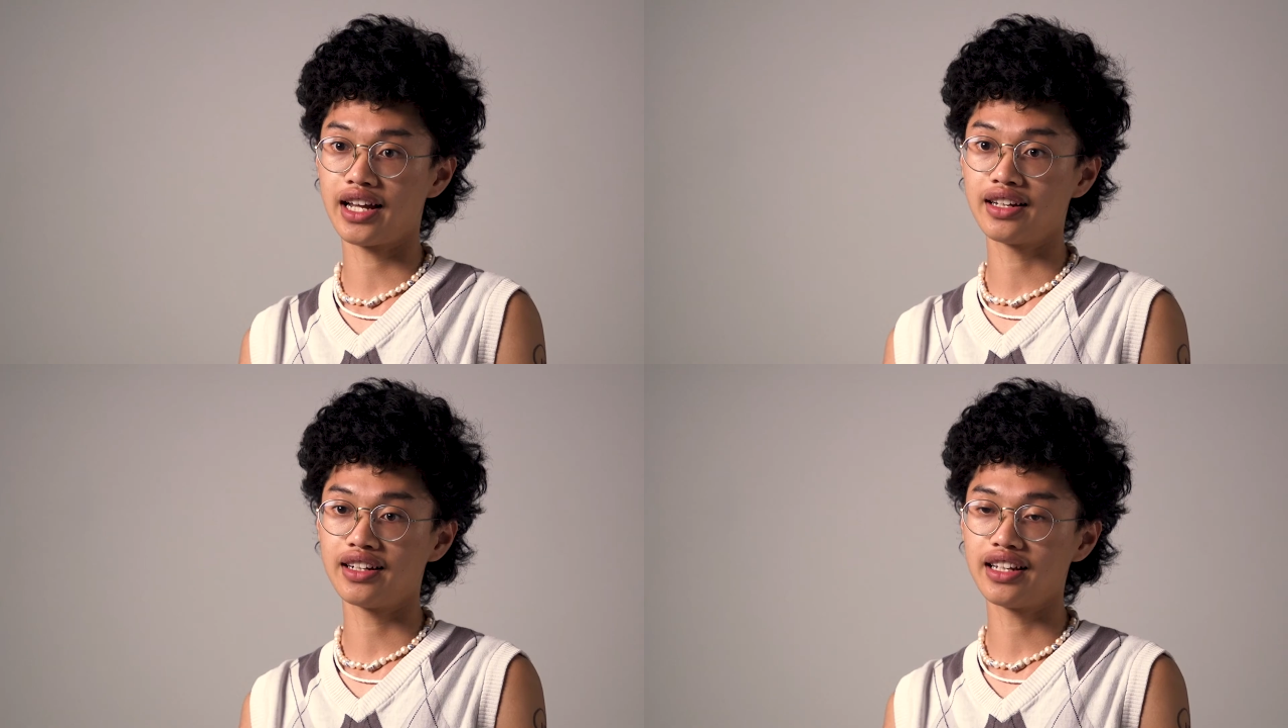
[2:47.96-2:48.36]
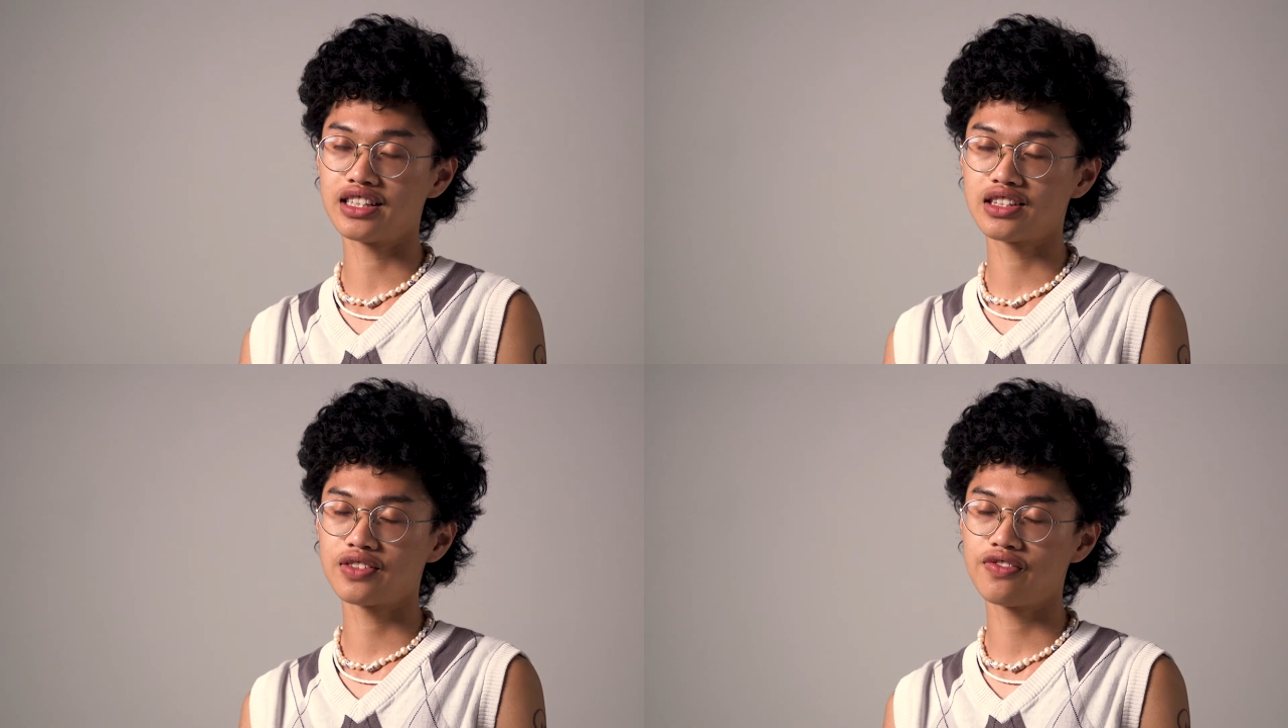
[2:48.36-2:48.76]
And
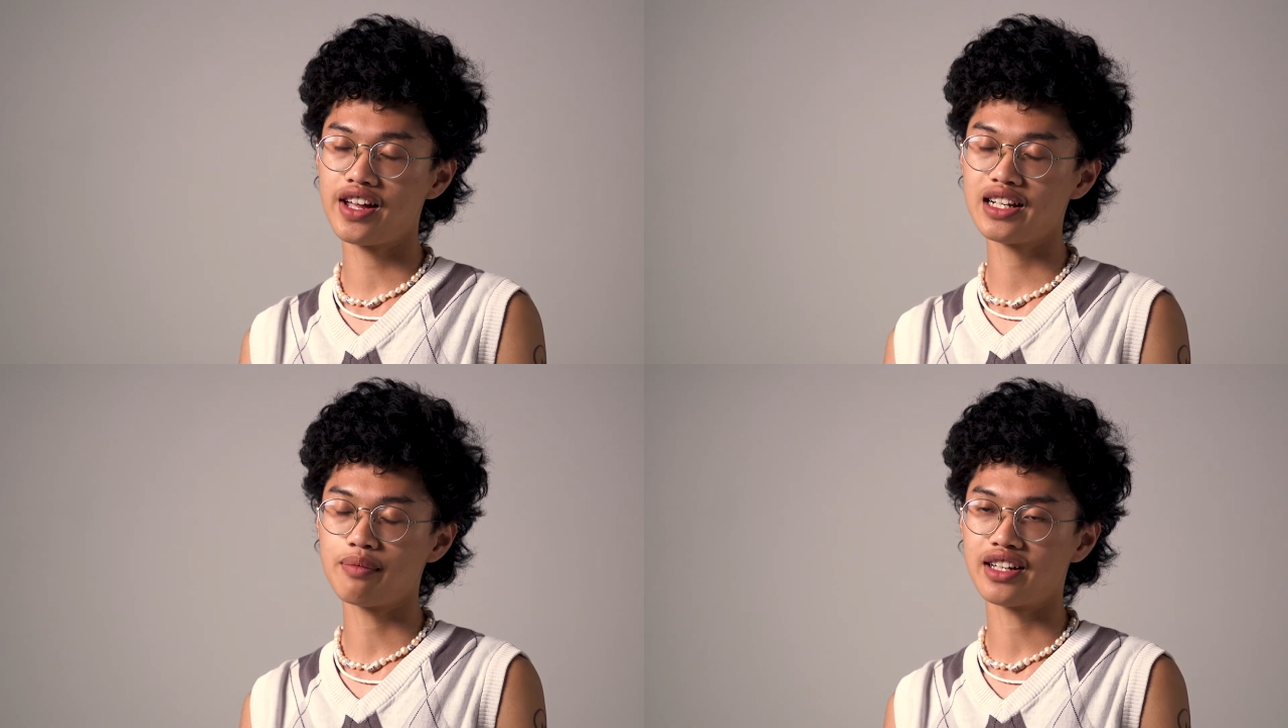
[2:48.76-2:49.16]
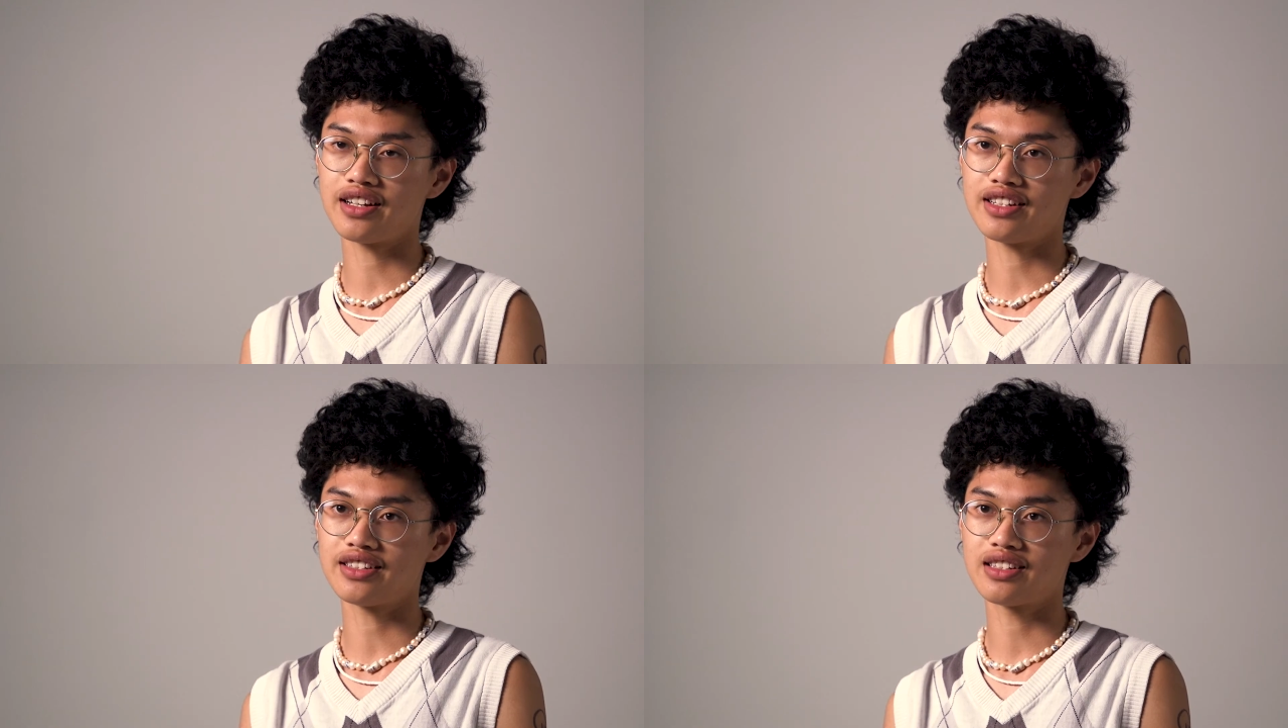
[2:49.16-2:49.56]
it's funny
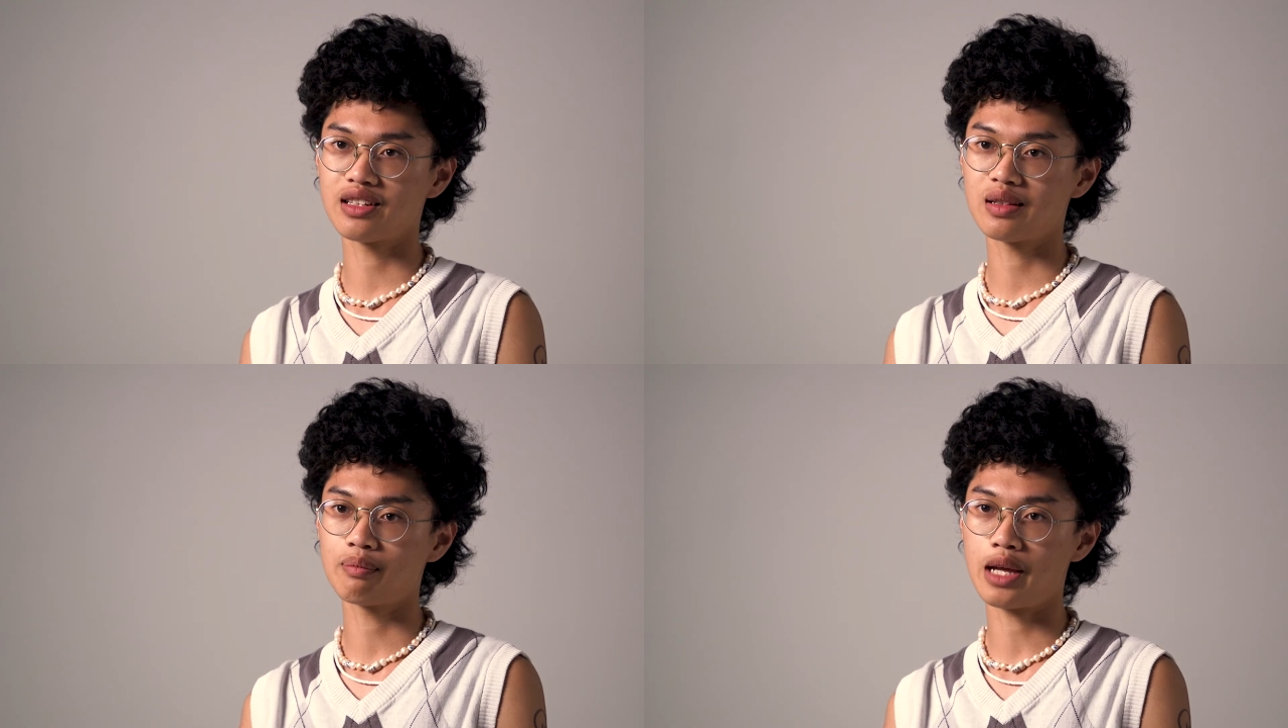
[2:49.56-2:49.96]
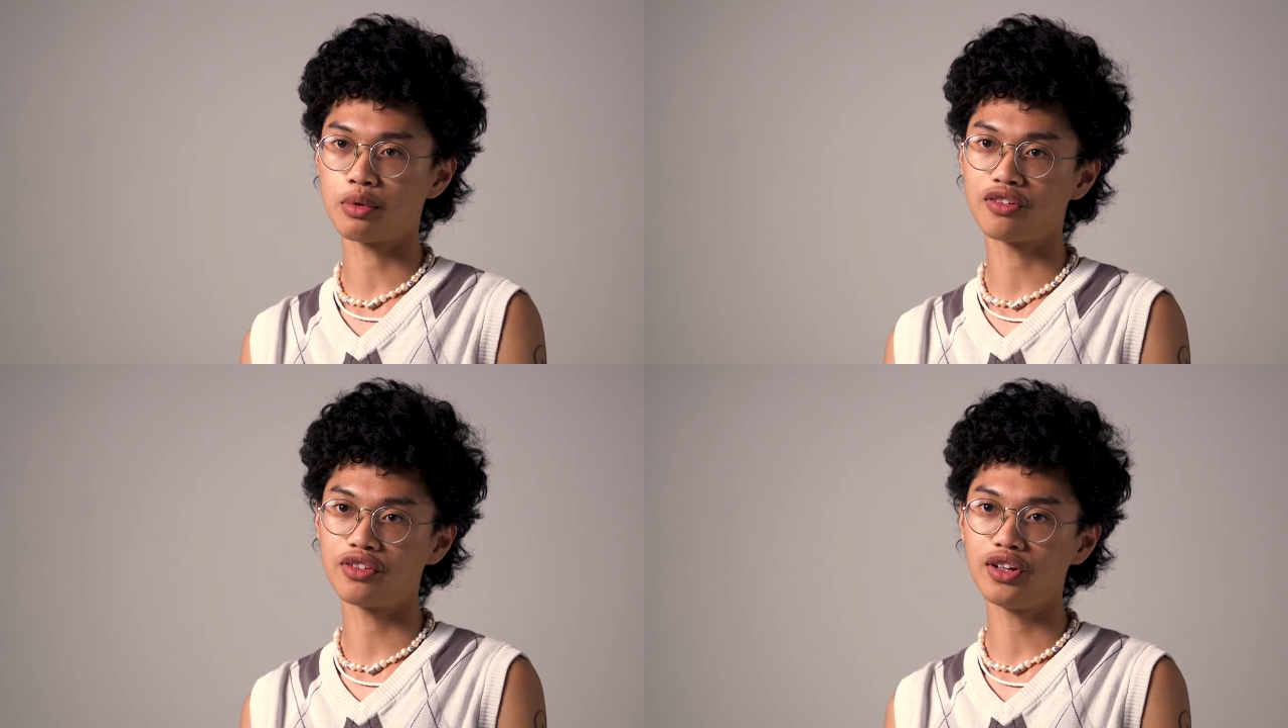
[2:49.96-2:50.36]
because my
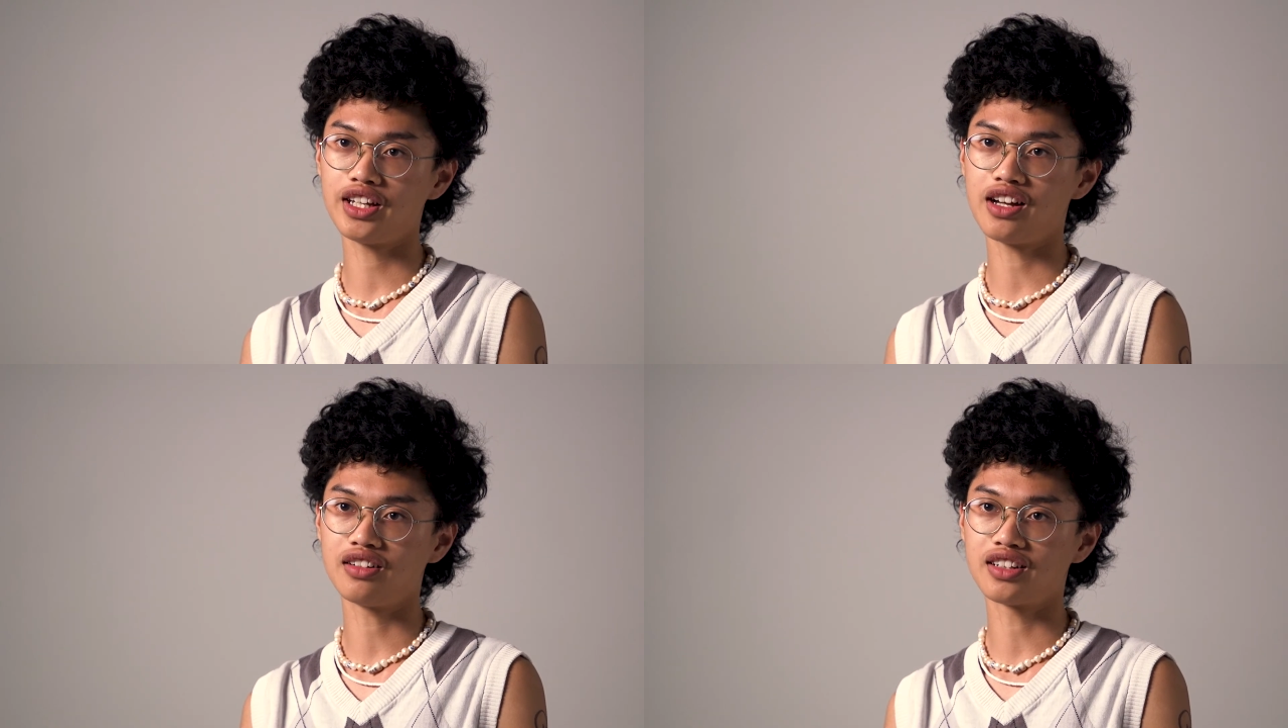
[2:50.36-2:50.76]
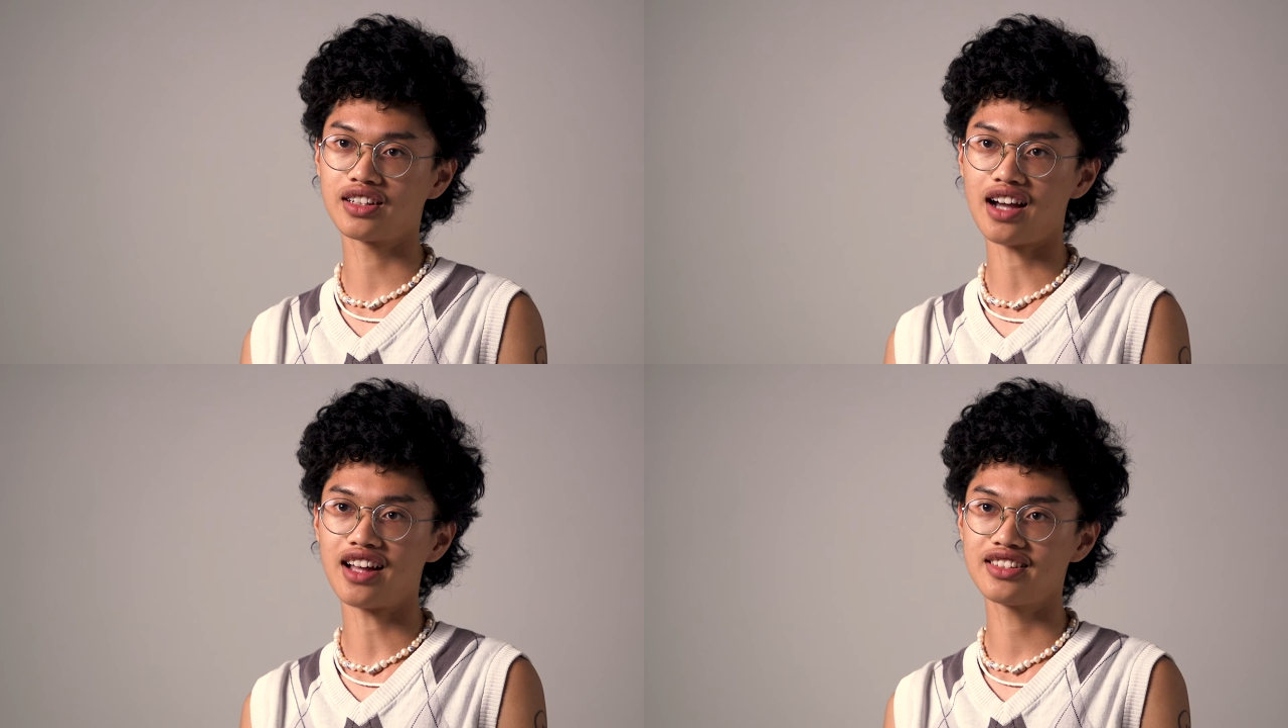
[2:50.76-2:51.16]
portfolio
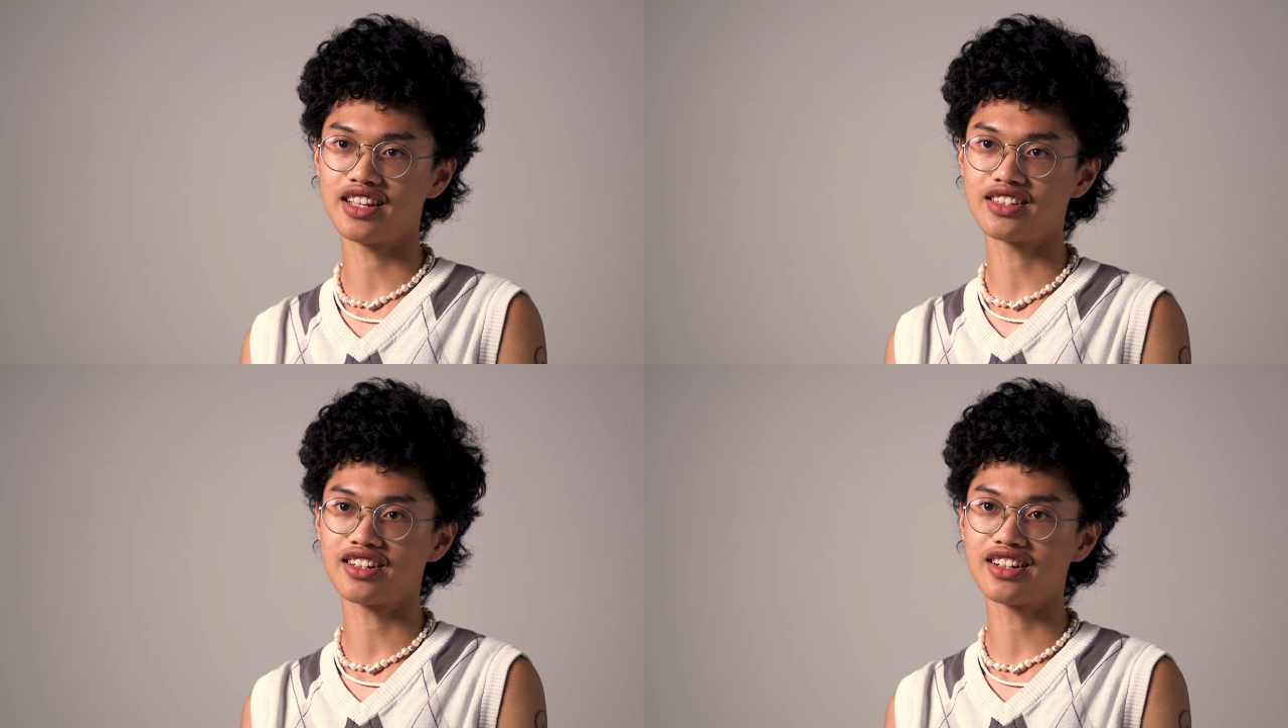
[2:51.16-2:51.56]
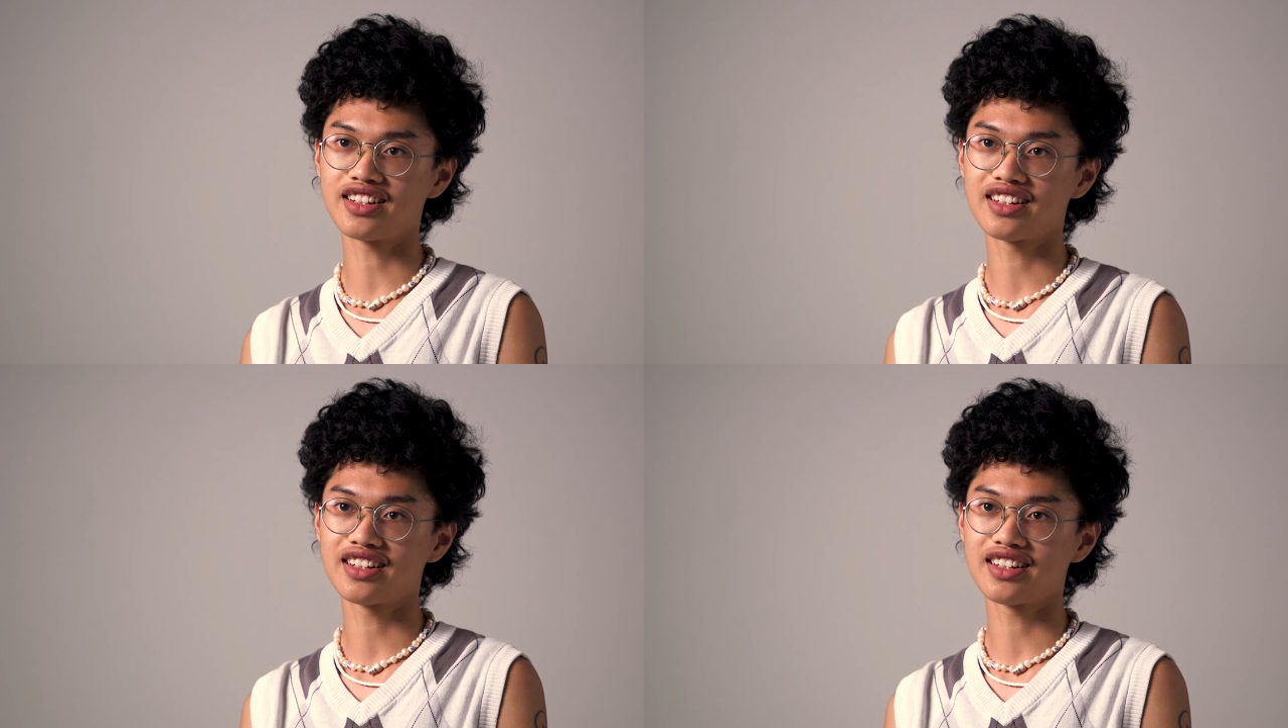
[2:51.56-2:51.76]
got censored.